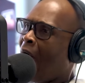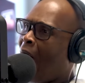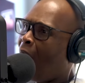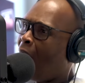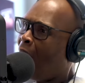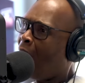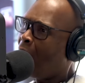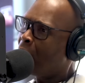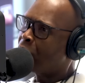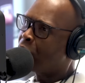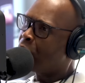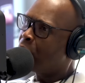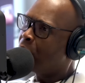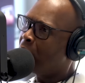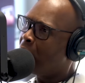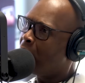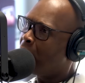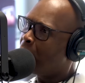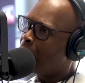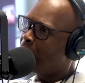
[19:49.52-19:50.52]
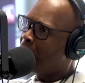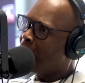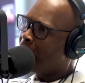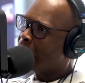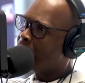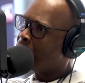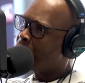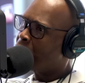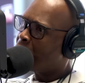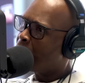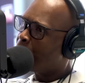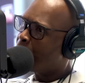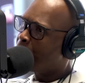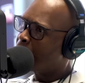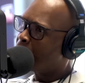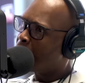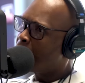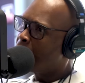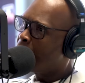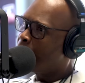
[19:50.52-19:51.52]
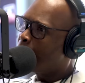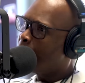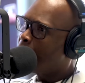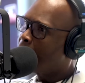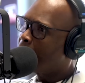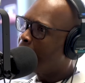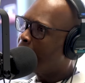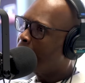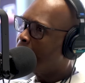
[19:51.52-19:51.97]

how's you in a relationship with Schoolboy?